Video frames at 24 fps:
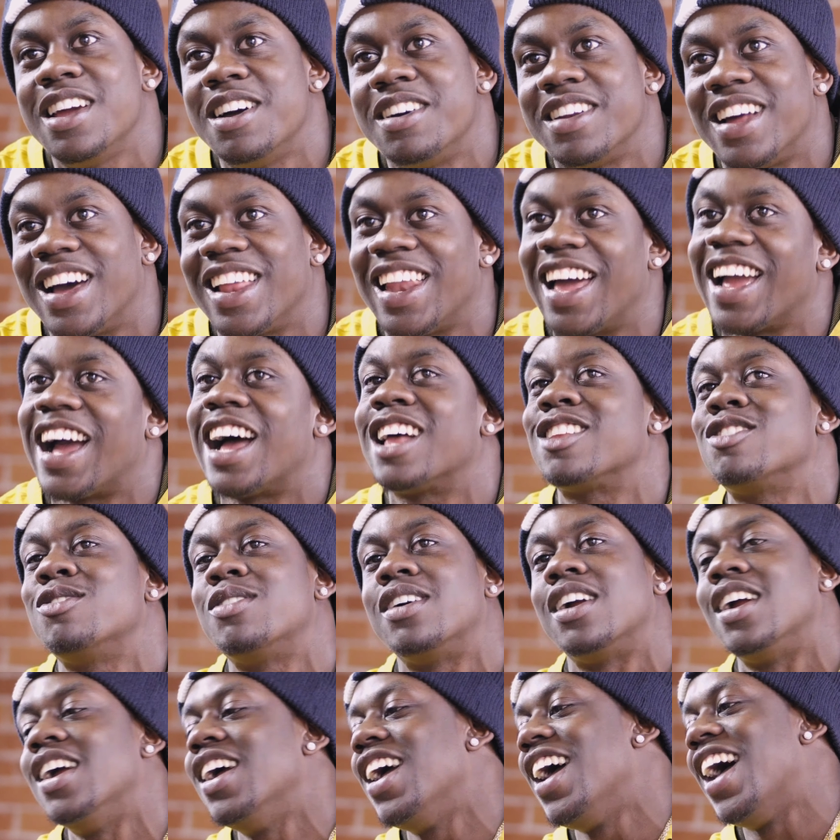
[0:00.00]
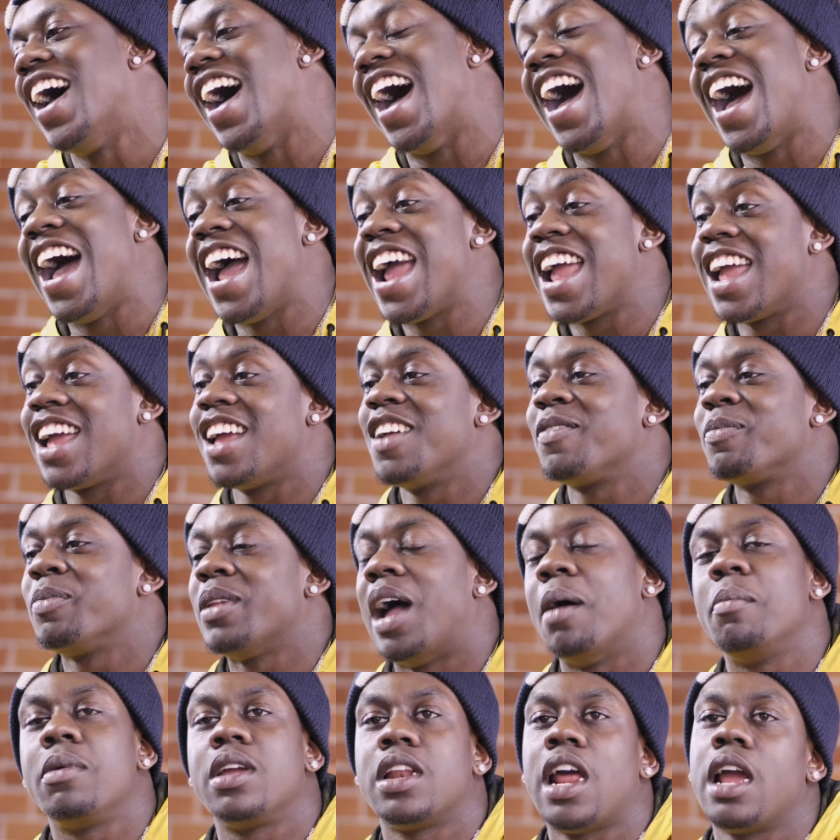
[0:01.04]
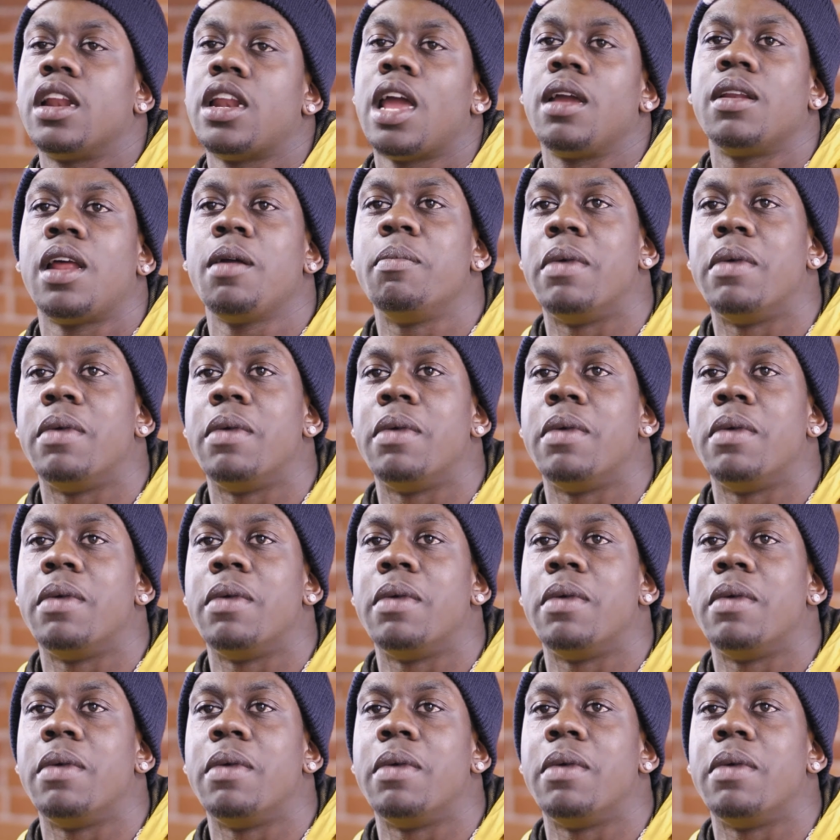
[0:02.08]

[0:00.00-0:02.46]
deal. I like I swear, I ain't I mean they they,